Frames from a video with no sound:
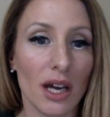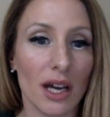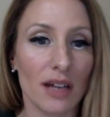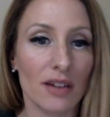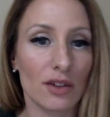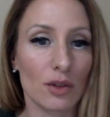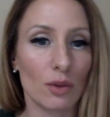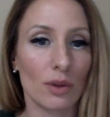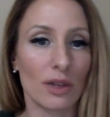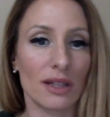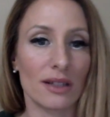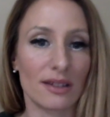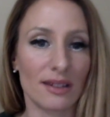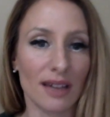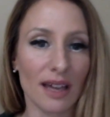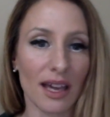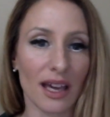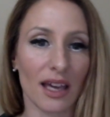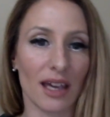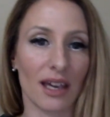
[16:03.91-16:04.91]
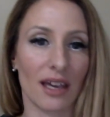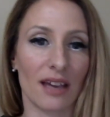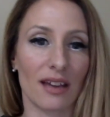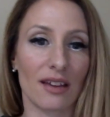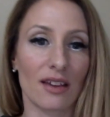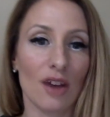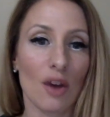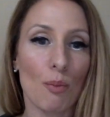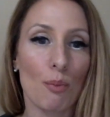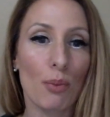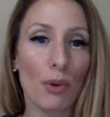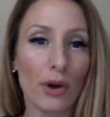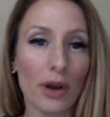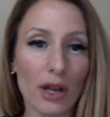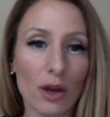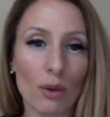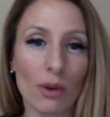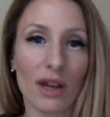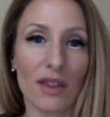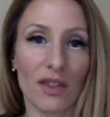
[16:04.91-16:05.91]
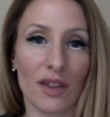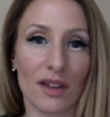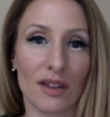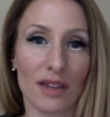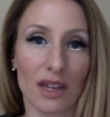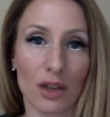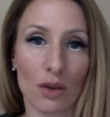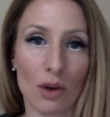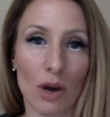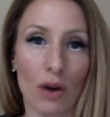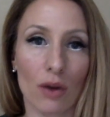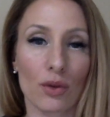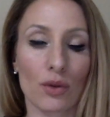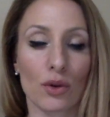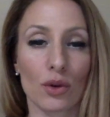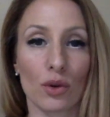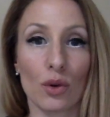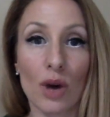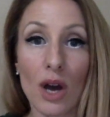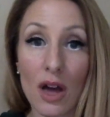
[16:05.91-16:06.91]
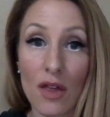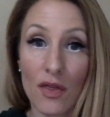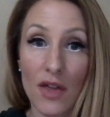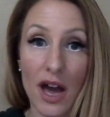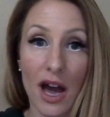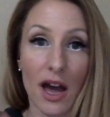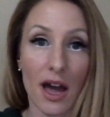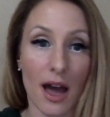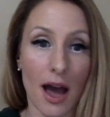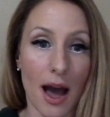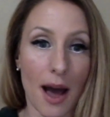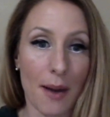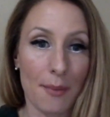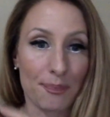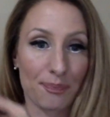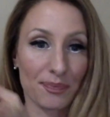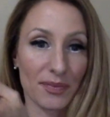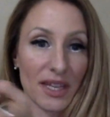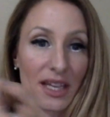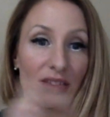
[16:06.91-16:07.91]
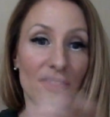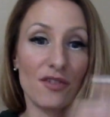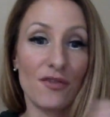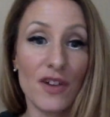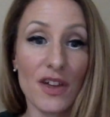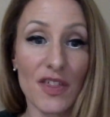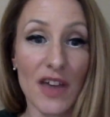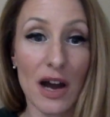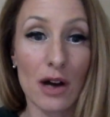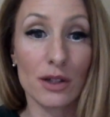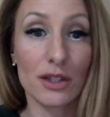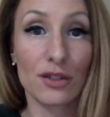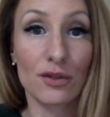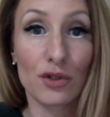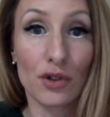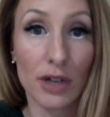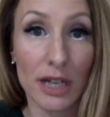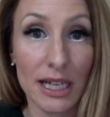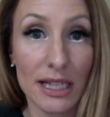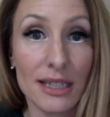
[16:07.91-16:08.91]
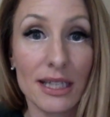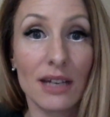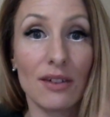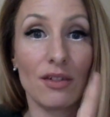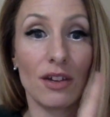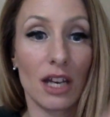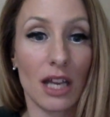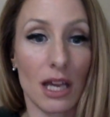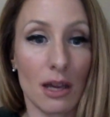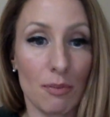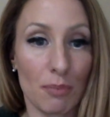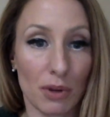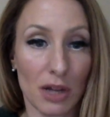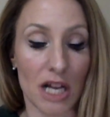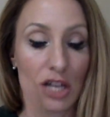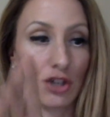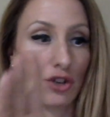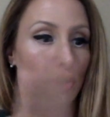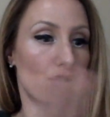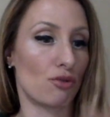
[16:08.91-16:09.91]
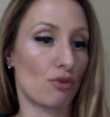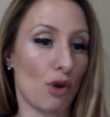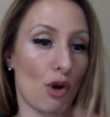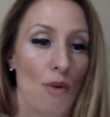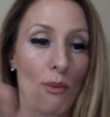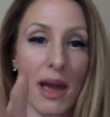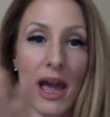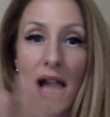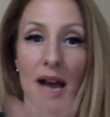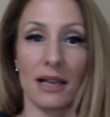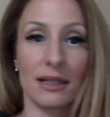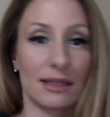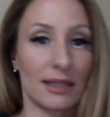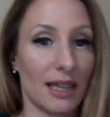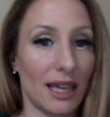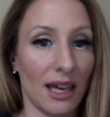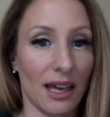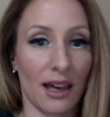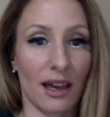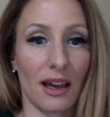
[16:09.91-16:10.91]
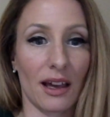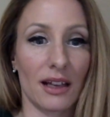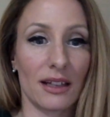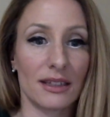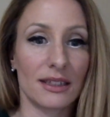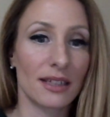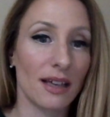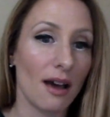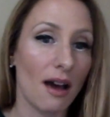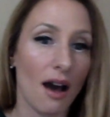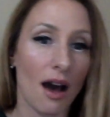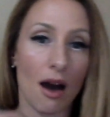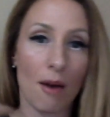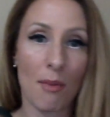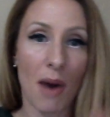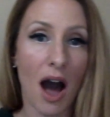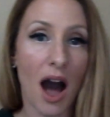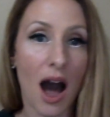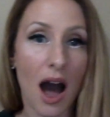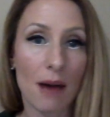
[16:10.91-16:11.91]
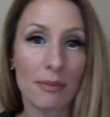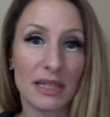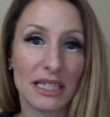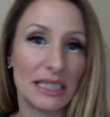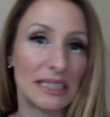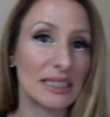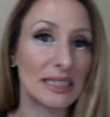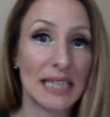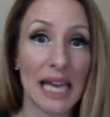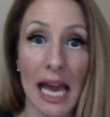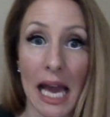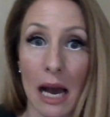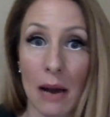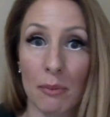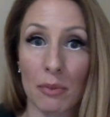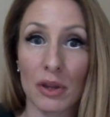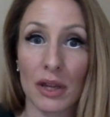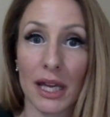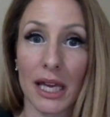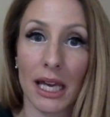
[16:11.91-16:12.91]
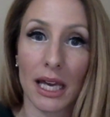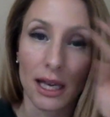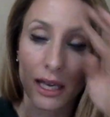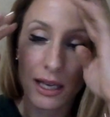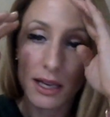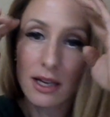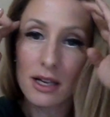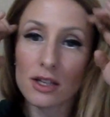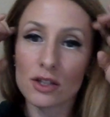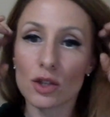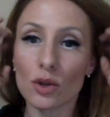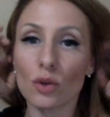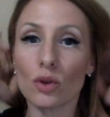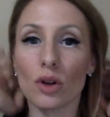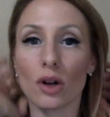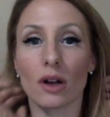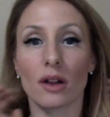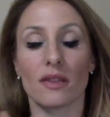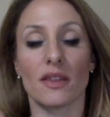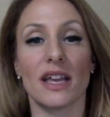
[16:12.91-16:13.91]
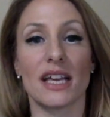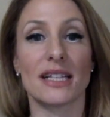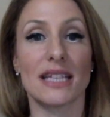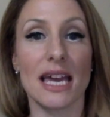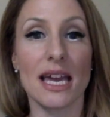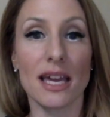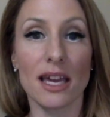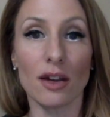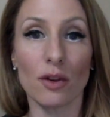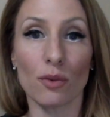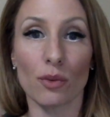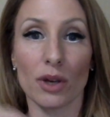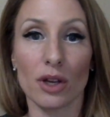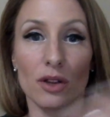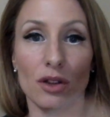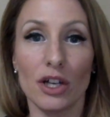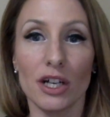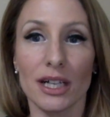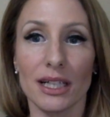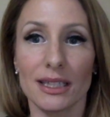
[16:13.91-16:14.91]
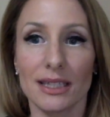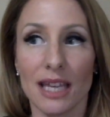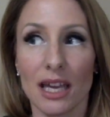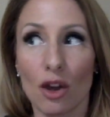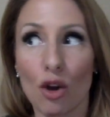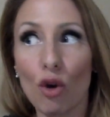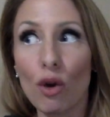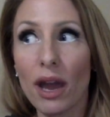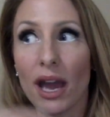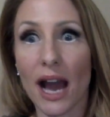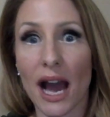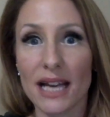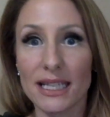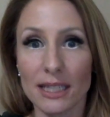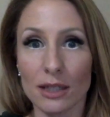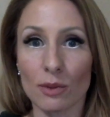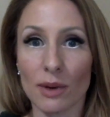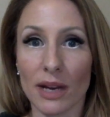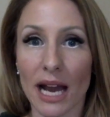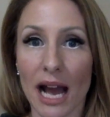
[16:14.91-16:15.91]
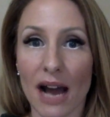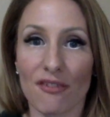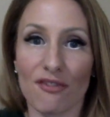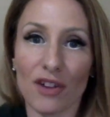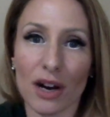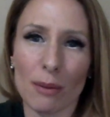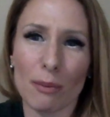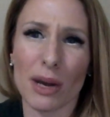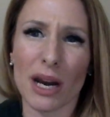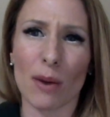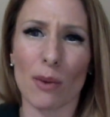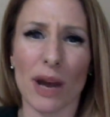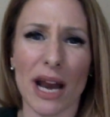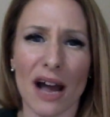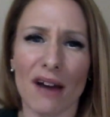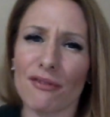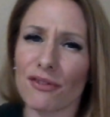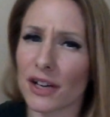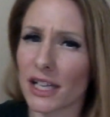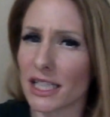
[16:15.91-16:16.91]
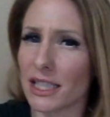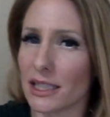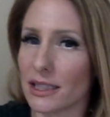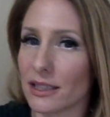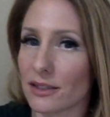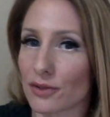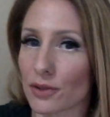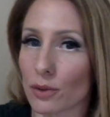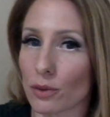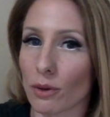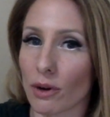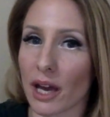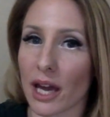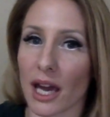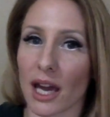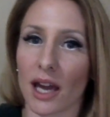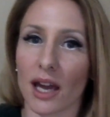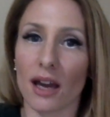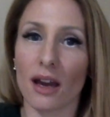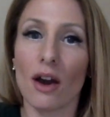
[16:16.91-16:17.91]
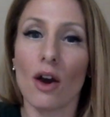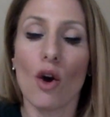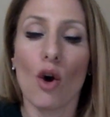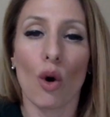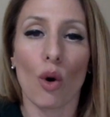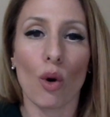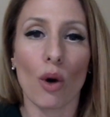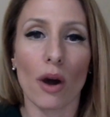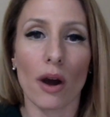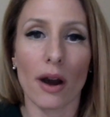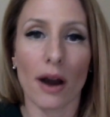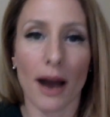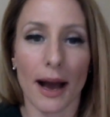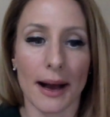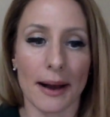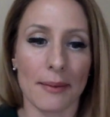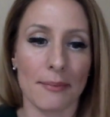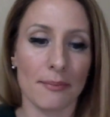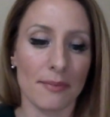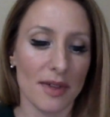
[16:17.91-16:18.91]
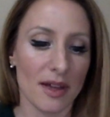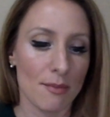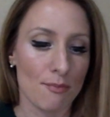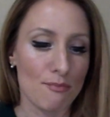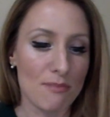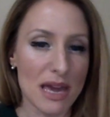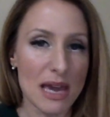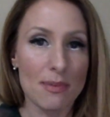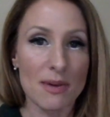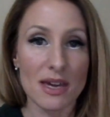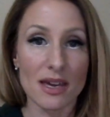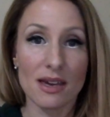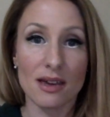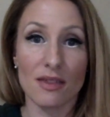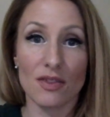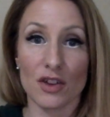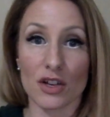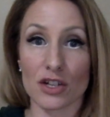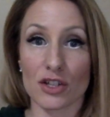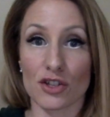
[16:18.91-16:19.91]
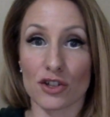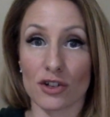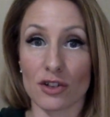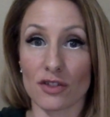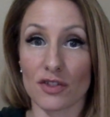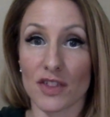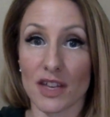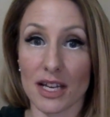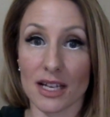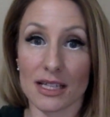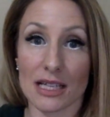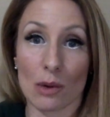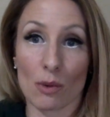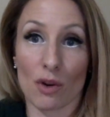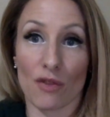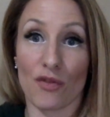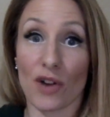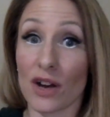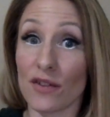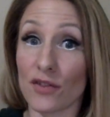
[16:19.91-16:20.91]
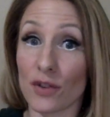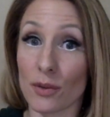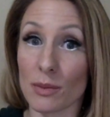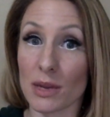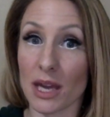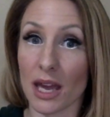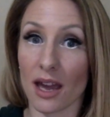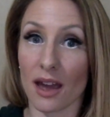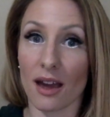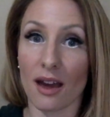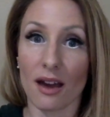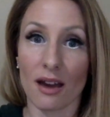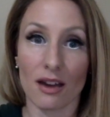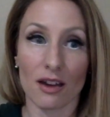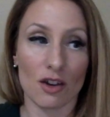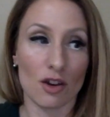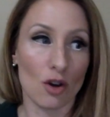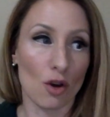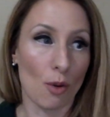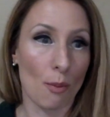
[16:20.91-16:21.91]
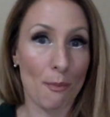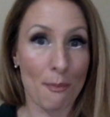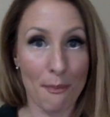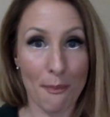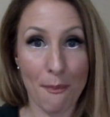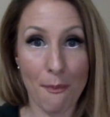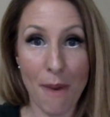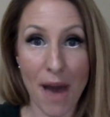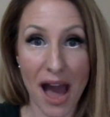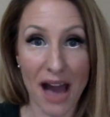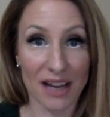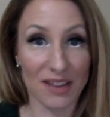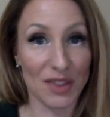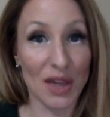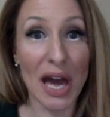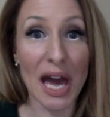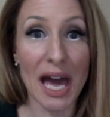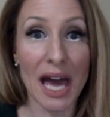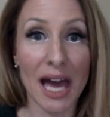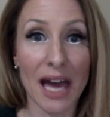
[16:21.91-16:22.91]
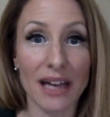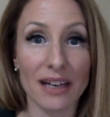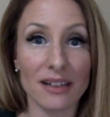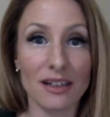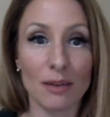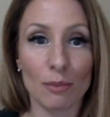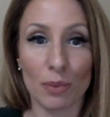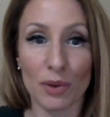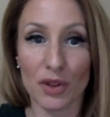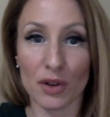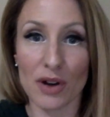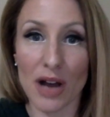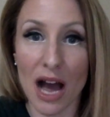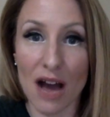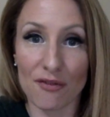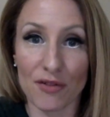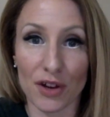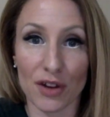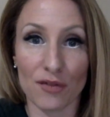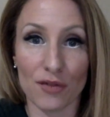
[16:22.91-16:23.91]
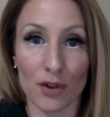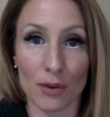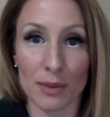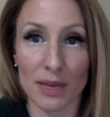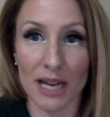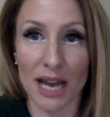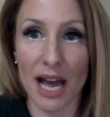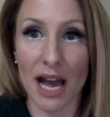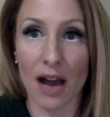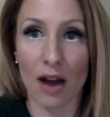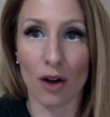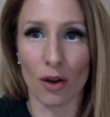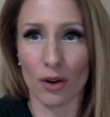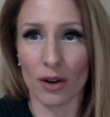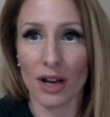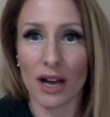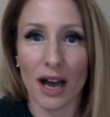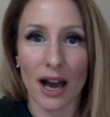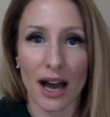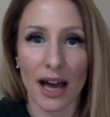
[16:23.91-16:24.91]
And so what it's saying is burning away things that you outgrew that um, in the fifth house of creativity, pleasure, romance, kids, um, hobbies, gambling. So like taking a real look and saying, okay, I still want to have fun, but I want to have fun in a different way. Or um, maybe there's certain things that were fun for me, you know, back then, but they're not fun for me now.